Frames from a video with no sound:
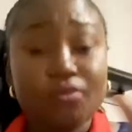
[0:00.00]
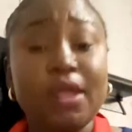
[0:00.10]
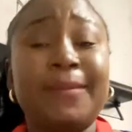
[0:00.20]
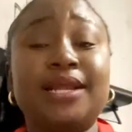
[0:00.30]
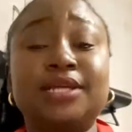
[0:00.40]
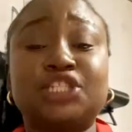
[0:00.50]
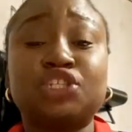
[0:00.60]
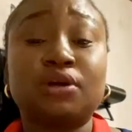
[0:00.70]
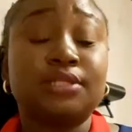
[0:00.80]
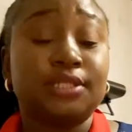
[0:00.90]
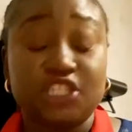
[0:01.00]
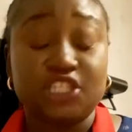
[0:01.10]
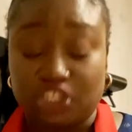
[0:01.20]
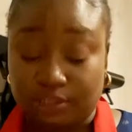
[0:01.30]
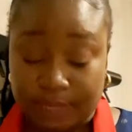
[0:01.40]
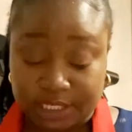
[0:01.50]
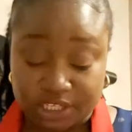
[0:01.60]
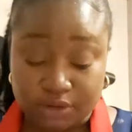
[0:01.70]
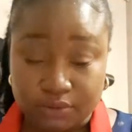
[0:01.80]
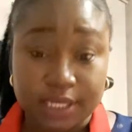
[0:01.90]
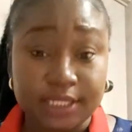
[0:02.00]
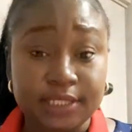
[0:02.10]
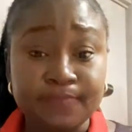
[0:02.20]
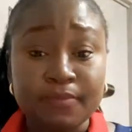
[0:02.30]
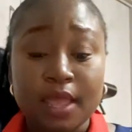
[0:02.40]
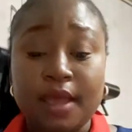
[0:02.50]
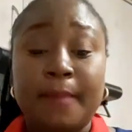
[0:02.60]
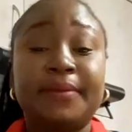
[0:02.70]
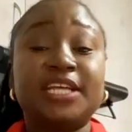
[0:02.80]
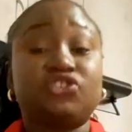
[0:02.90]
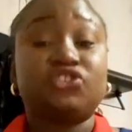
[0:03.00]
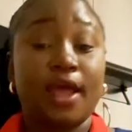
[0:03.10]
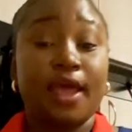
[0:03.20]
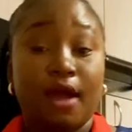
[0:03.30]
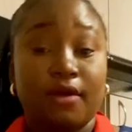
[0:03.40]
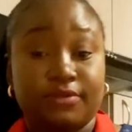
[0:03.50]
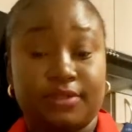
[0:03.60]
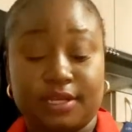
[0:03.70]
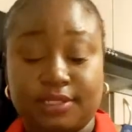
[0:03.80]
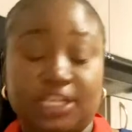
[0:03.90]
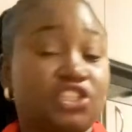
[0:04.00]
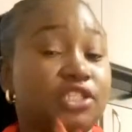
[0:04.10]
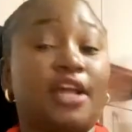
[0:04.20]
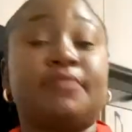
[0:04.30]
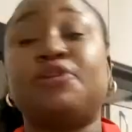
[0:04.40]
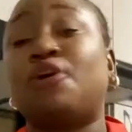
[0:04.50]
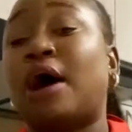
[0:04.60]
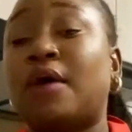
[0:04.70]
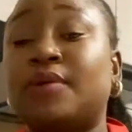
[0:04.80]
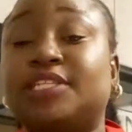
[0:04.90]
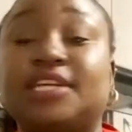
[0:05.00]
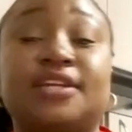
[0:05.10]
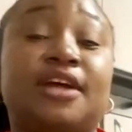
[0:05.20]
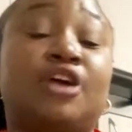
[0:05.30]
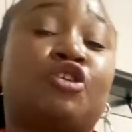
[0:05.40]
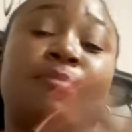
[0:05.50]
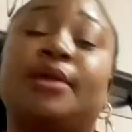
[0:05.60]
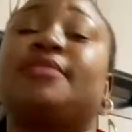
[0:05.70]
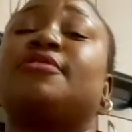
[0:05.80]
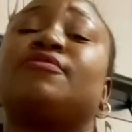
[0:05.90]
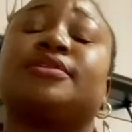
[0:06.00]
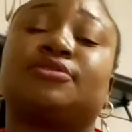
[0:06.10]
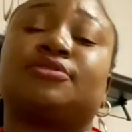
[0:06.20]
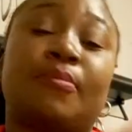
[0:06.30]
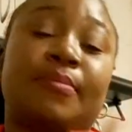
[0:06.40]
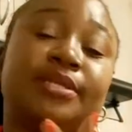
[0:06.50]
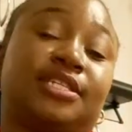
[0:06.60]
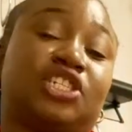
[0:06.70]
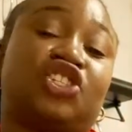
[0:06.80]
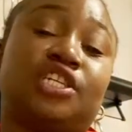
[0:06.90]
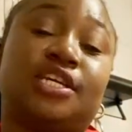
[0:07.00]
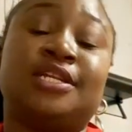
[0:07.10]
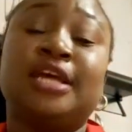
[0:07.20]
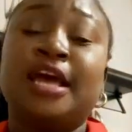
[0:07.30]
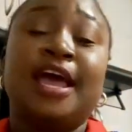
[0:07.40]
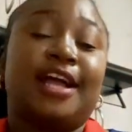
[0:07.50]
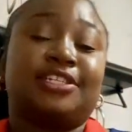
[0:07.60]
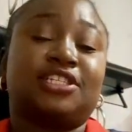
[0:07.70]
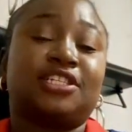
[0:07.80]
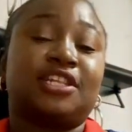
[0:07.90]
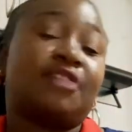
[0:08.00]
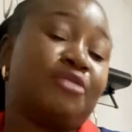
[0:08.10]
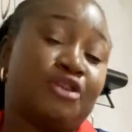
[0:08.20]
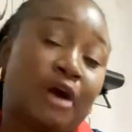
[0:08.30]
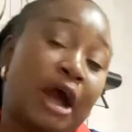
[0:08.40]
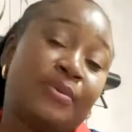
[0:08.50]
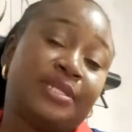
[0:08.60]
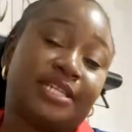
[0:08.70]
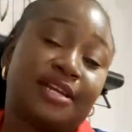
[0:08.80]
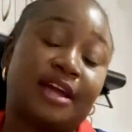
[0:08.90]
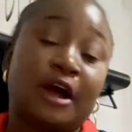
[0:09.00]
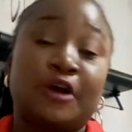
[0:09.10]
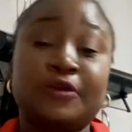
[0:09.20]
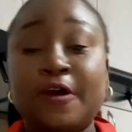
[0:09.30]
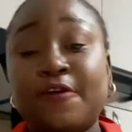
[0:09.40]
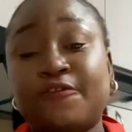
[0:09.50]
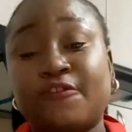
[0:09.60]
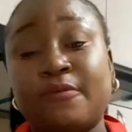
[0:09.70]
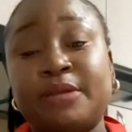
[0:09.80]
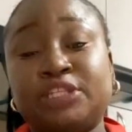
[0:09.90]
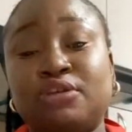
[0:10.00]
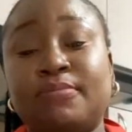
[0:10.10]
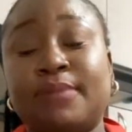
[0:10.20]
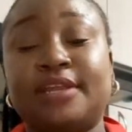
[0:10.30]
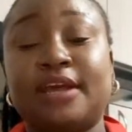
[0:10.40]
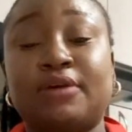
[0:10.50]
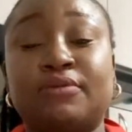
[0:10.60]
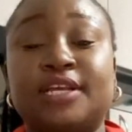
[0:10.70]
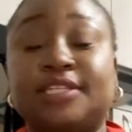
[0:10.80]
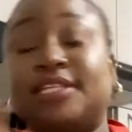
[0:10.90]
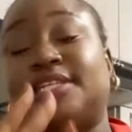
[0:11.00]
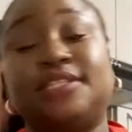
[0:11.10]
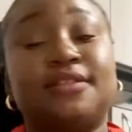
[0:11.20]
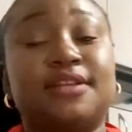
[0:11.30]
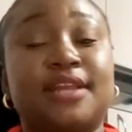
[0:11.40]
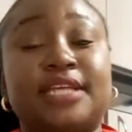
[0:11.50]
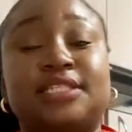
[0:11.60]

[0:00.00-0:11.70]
but it's so delicious, my dear cookies. Please try out this and just let me know how it turned out. Comment down in the comment section and just let me know how it turned out. From me to you, my dear cookies, until the next